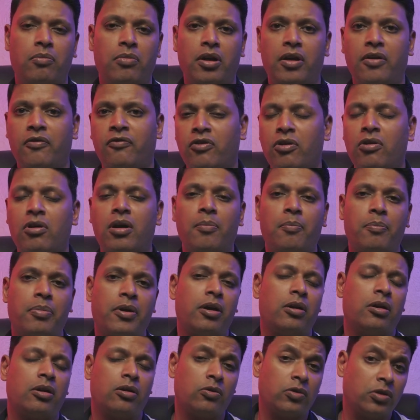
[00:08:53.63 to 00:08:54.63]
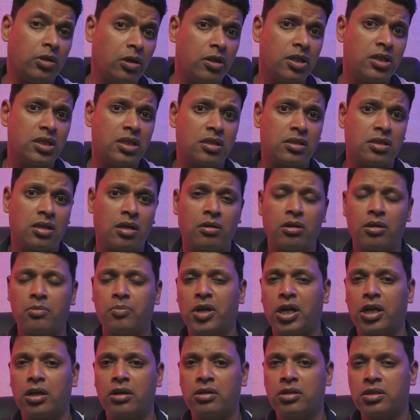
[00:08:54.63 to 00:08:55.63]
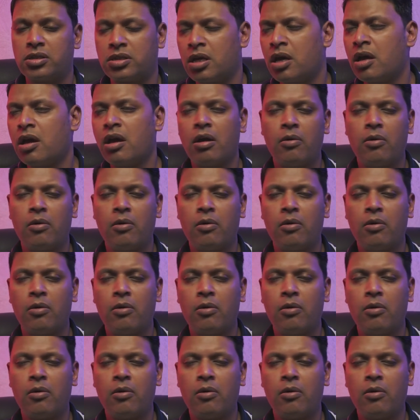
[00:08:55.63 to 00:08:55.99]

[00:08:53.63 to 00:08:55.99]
if you compare it to 3600 megahertz.